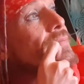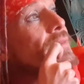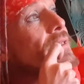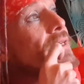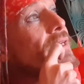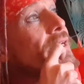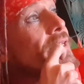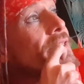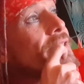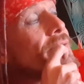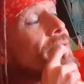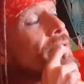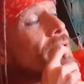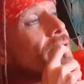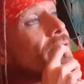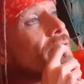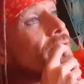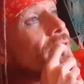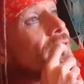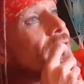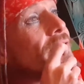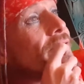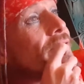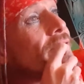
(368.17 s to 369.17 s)
It led to a lot of
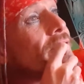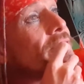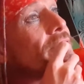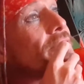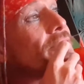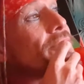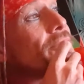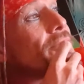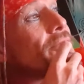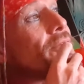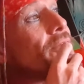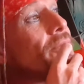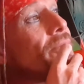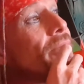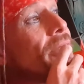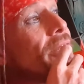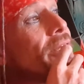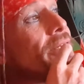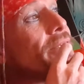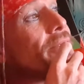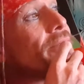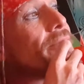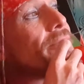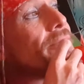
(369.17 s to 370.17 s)
forgiving because I was like,
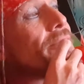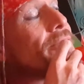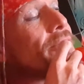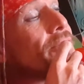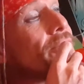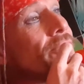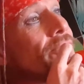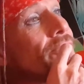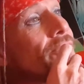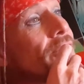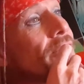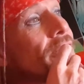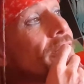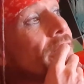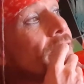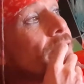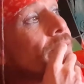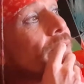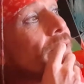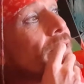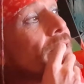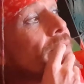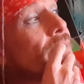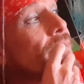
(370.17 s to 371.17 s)
mate, you couldn't fucking
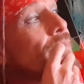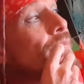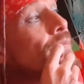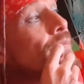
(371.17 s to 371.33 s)
help it.